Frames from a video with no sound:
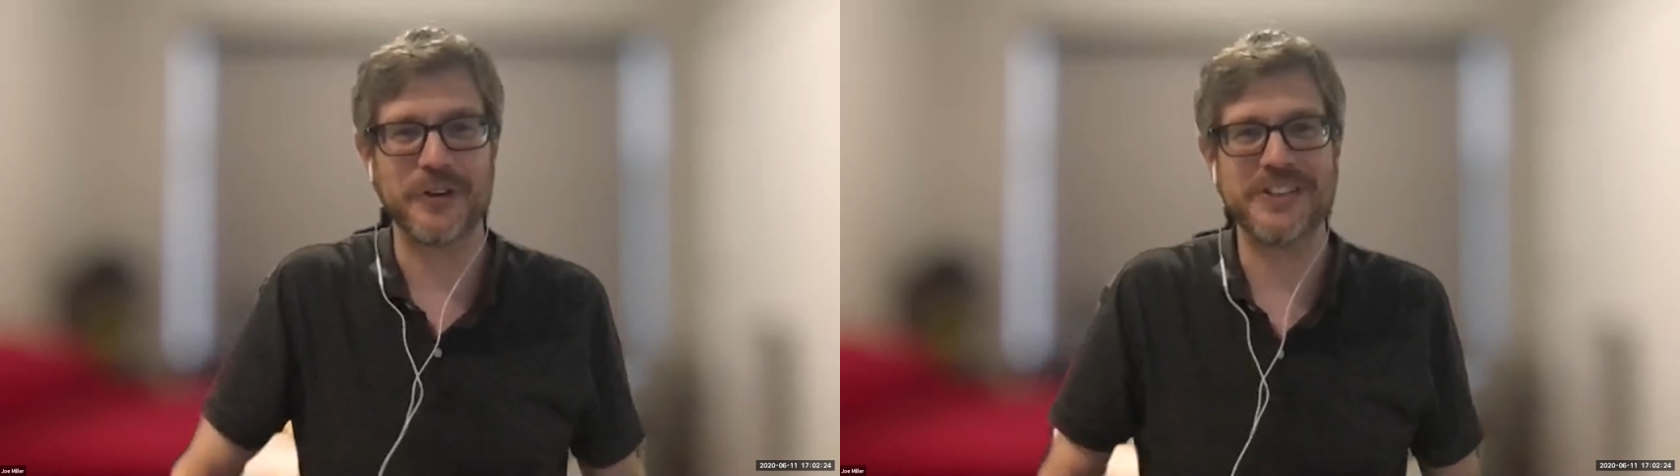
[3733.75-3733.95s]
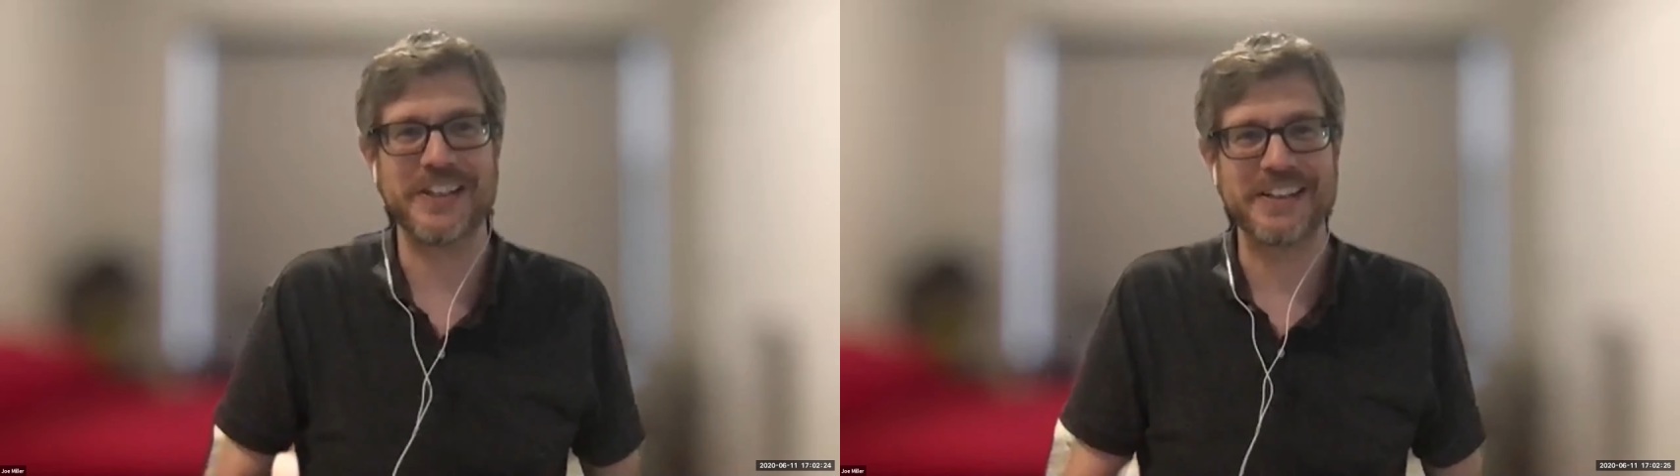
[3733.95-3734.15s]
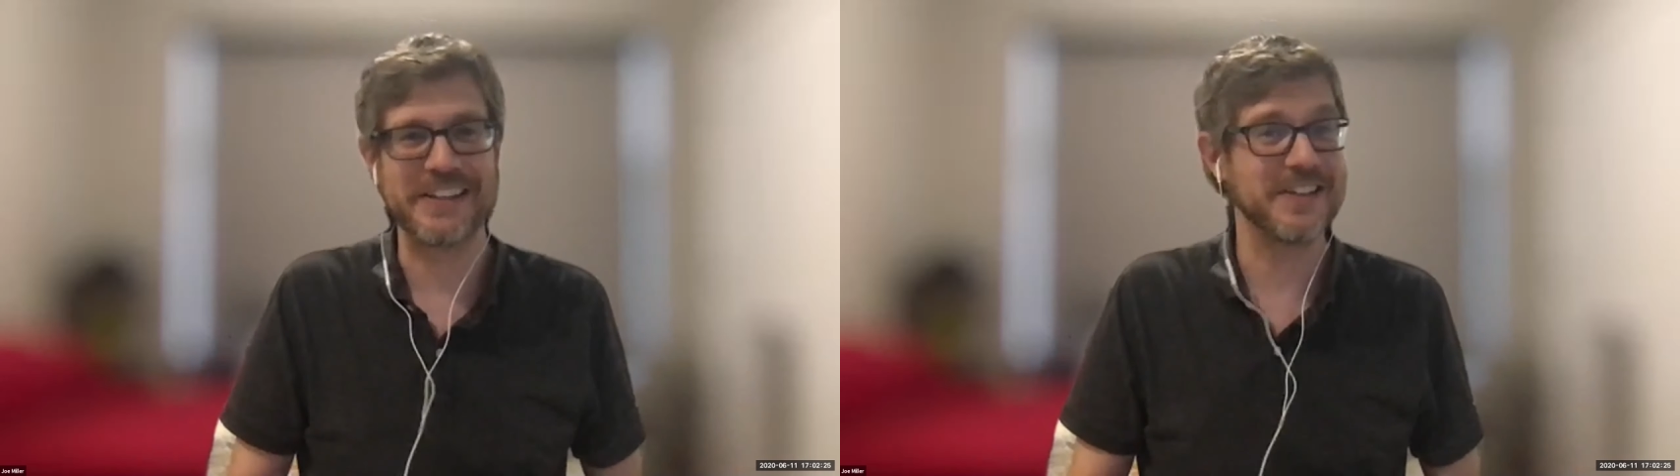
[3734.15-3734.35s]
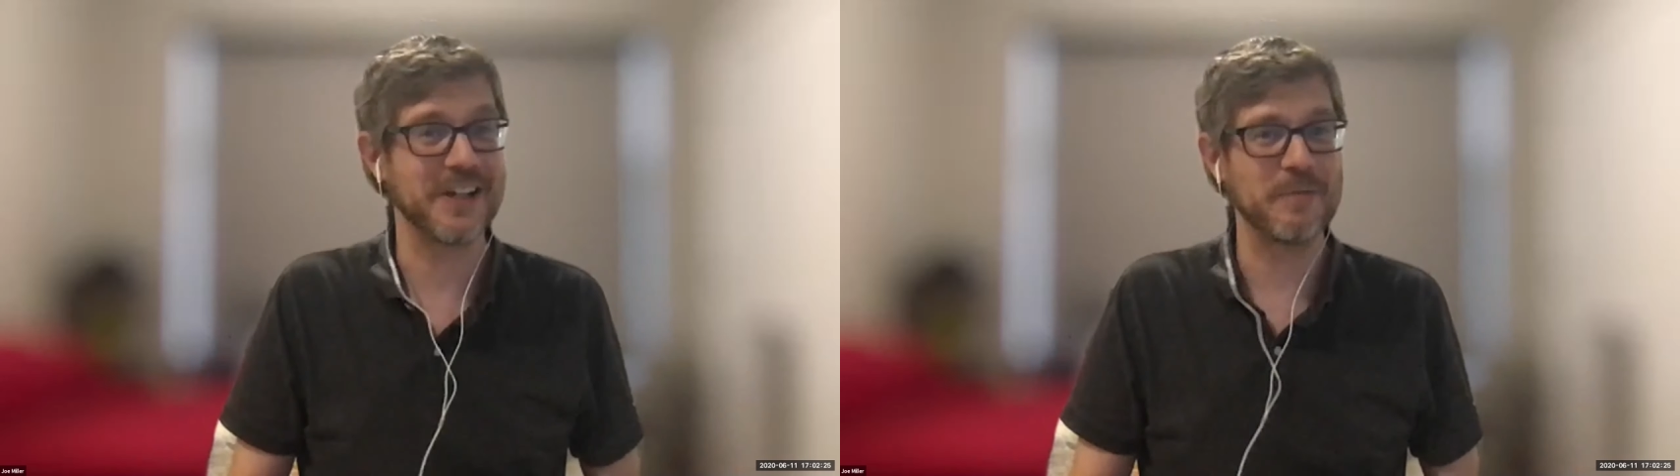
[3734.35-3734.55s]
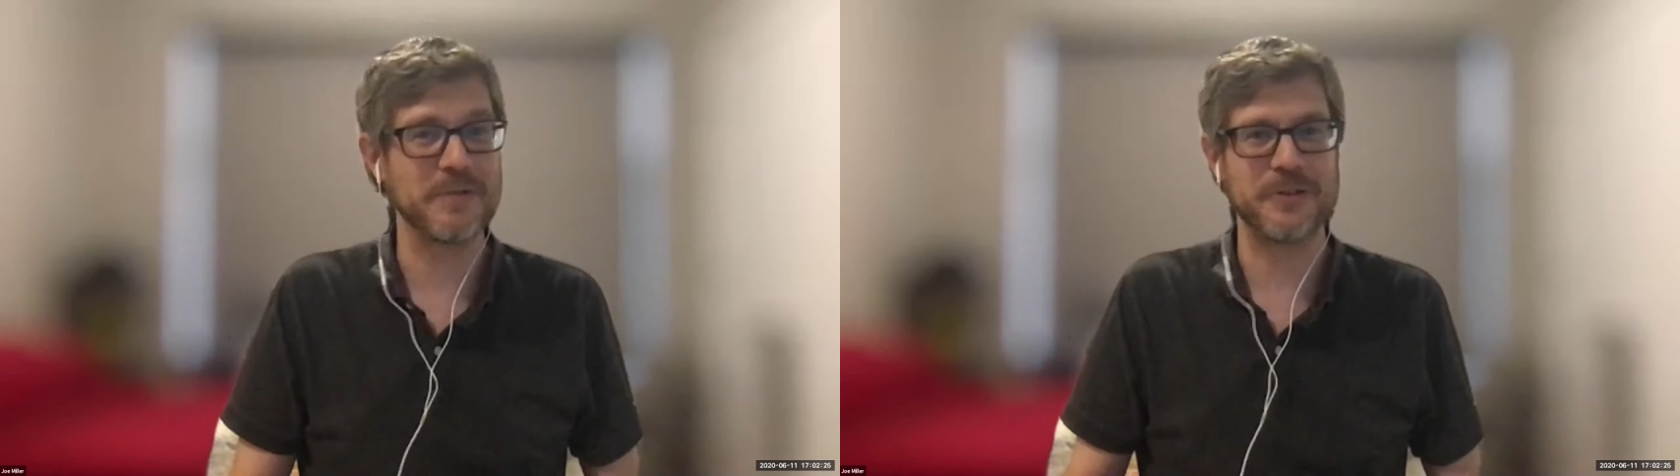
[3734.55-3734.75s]
taking the
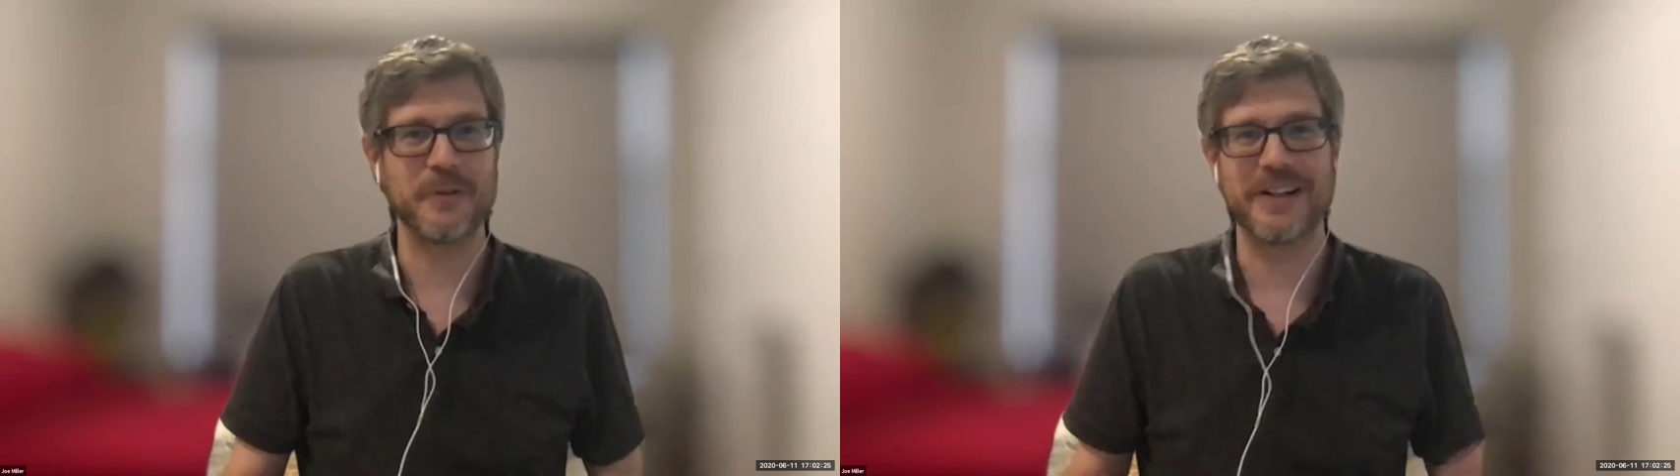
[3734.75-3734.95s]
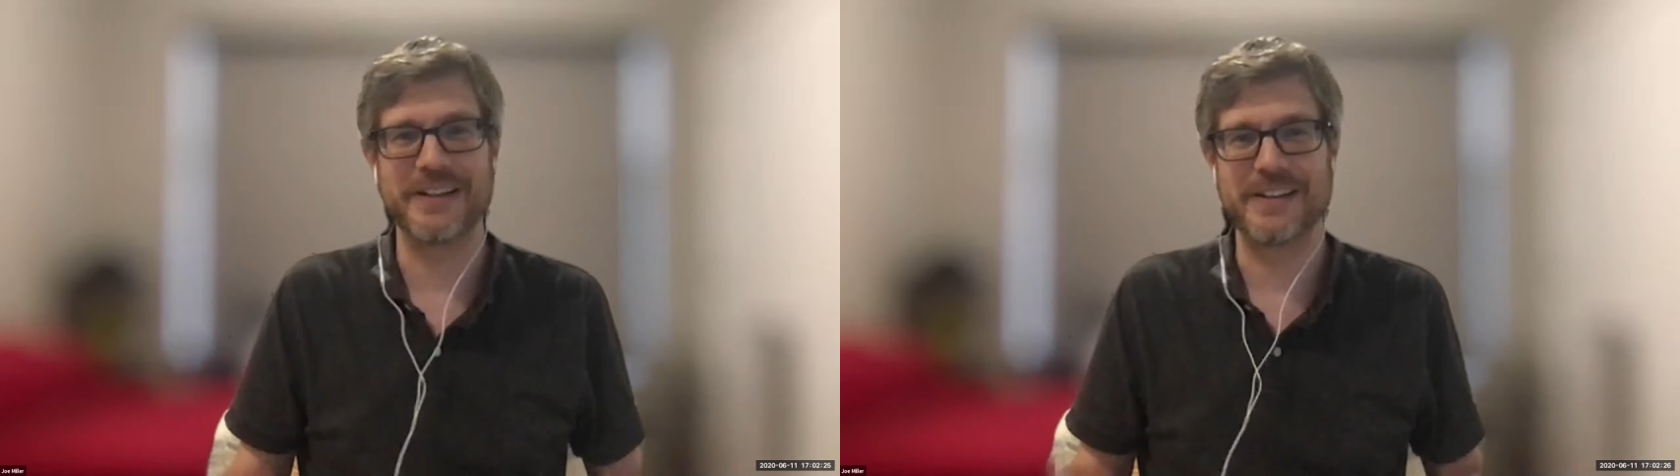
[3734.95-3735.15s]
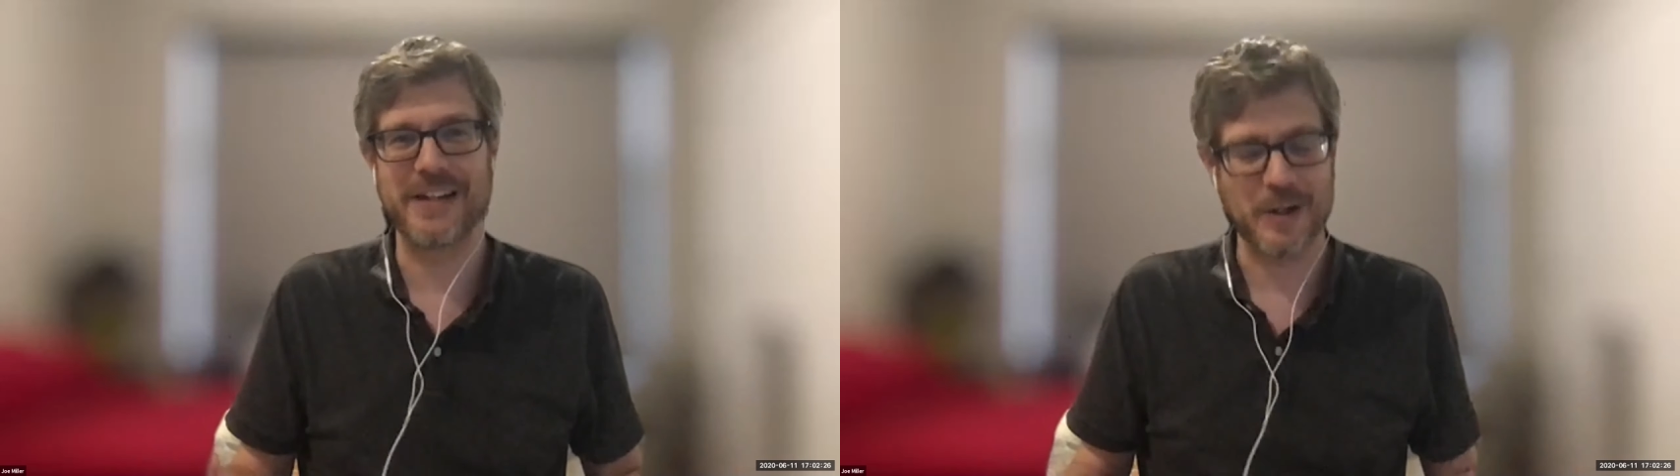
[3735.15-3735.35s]
time to